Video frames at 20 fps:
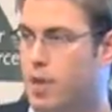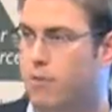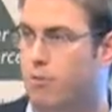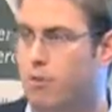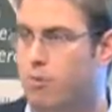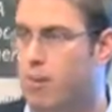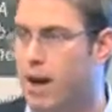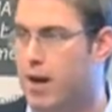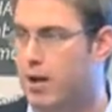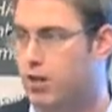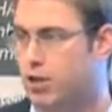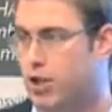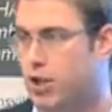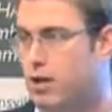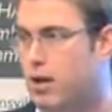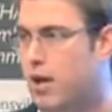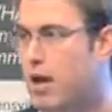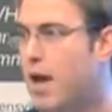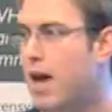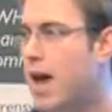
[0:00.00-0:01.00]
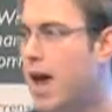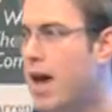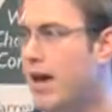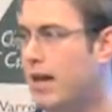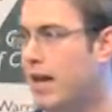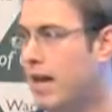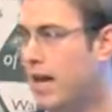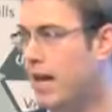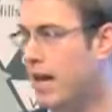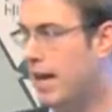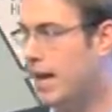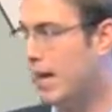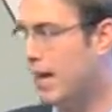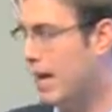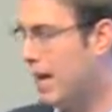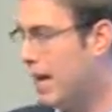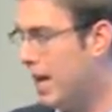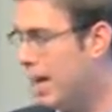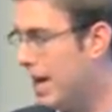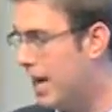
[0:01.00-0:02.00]
information and
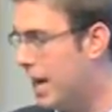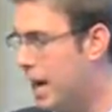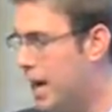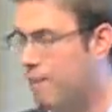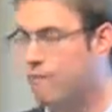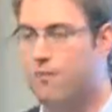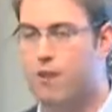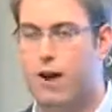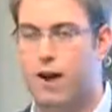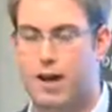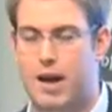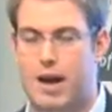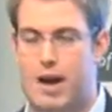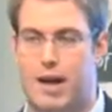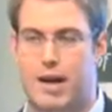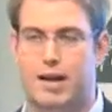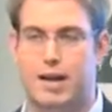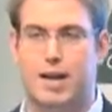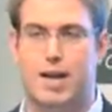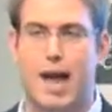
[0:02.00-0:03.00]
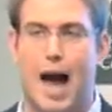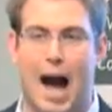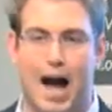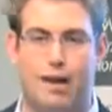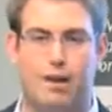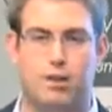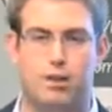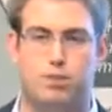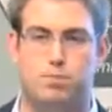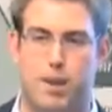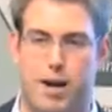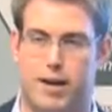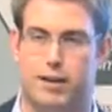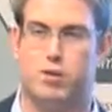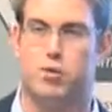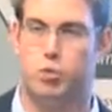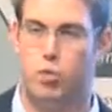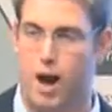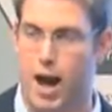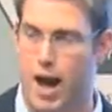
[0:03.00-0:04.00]
in a
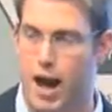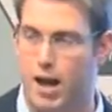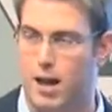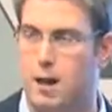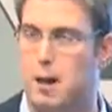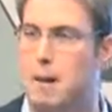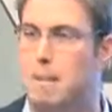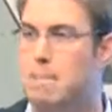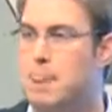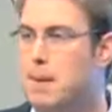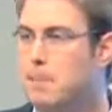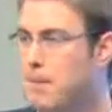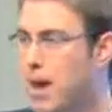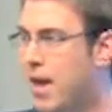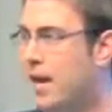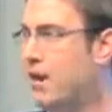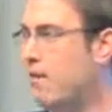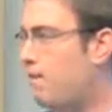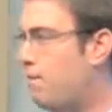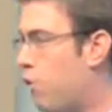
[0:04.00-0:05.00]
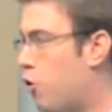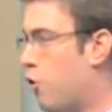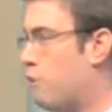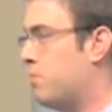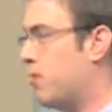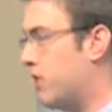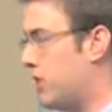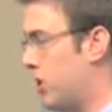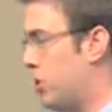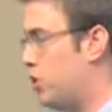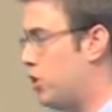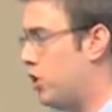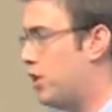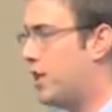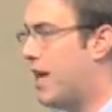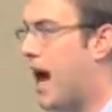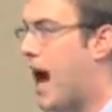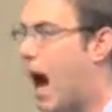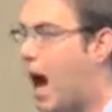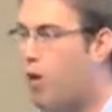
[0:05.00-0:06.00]
knowledge-based way, make informed decisions
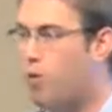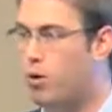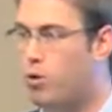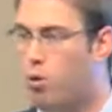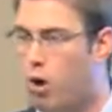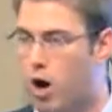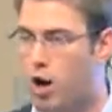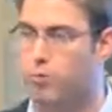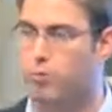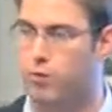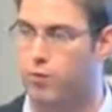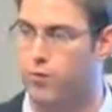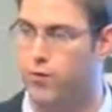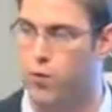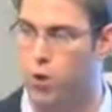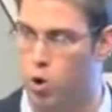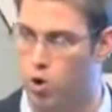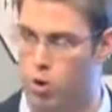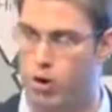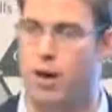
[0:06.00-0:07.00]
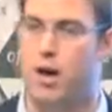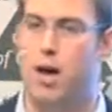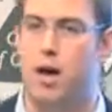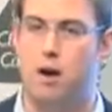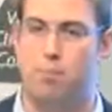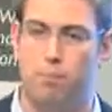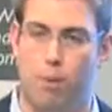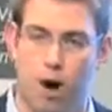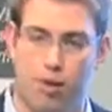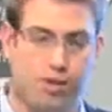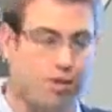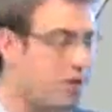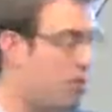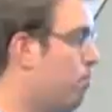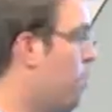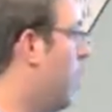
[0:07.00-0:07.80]
on how we want to move forward month to